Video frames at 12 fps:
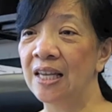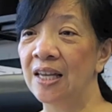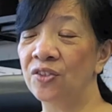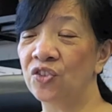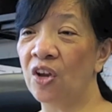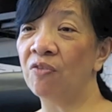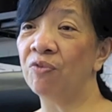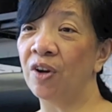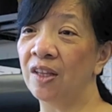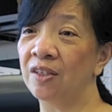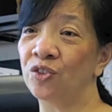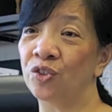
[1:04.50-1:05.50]
and Jeff
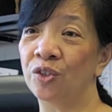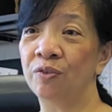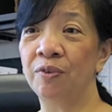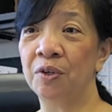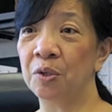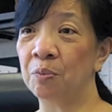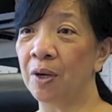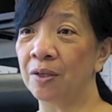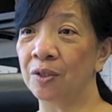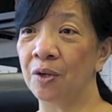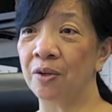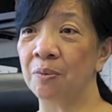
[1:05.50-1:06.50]
Frelinger, a very
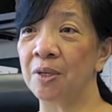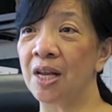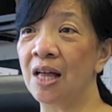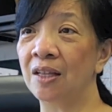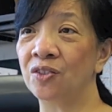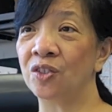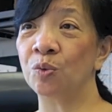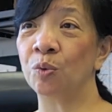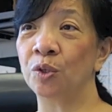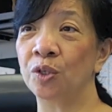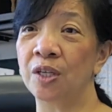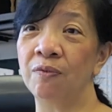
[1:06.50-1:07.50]
well-known immunologist, were
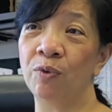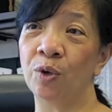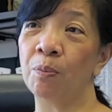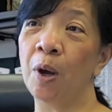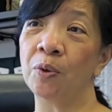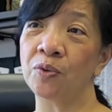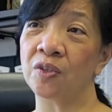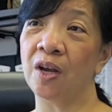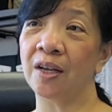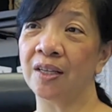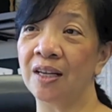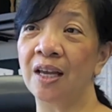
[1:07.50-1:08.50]
looking for a
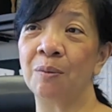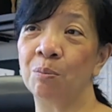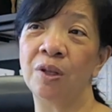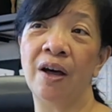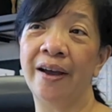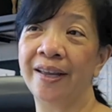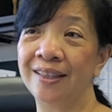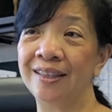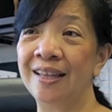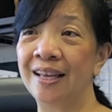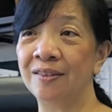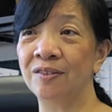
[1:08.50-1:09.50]
postdoc, and I applied,
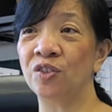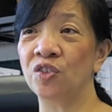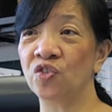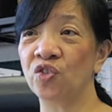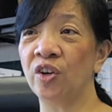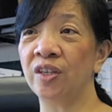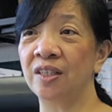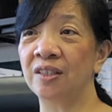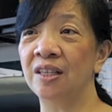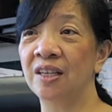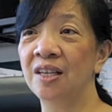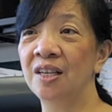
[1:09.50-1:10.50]
and that just started
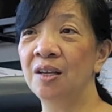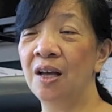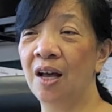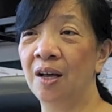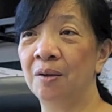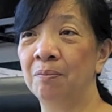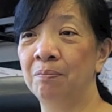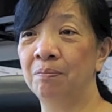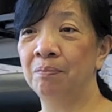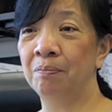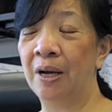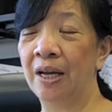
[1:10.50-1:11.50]

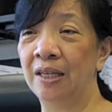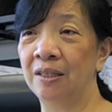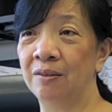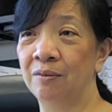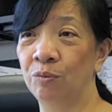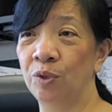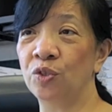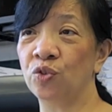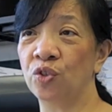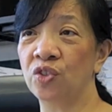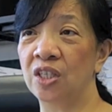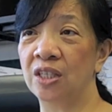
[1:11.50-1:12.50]
my
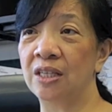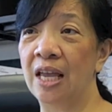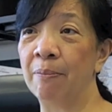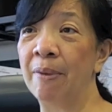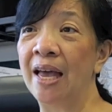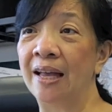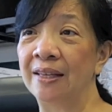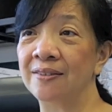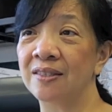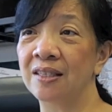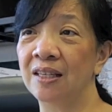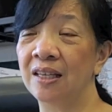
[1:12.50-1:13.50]
research in
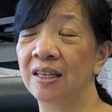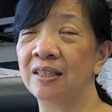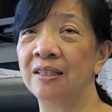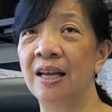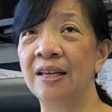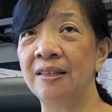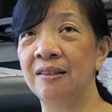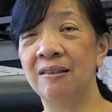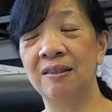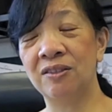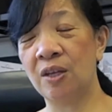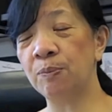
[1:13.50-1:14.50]
MS. And I
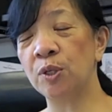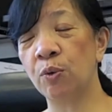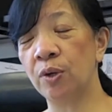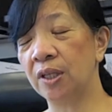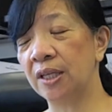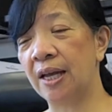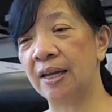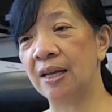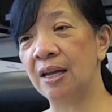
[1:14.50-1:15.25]
subsequently,